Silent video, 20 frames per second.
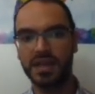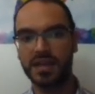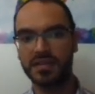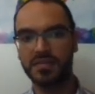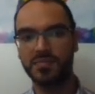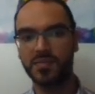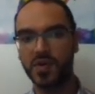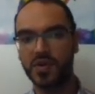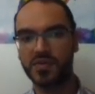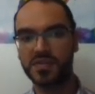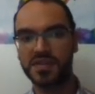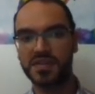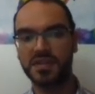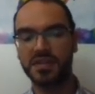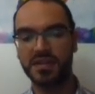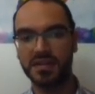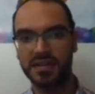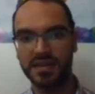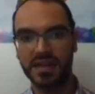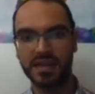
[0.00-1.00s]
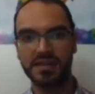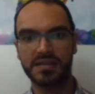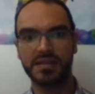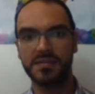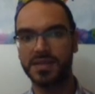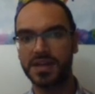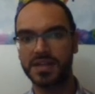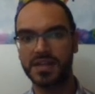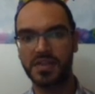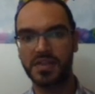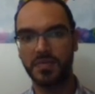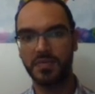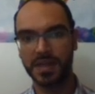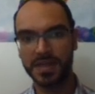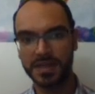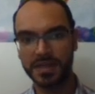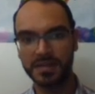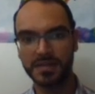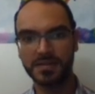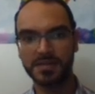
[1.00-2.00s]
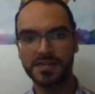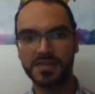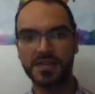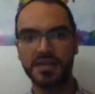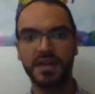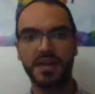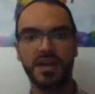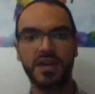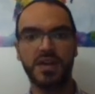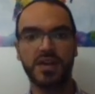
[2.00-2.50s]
at most delta minus one colors,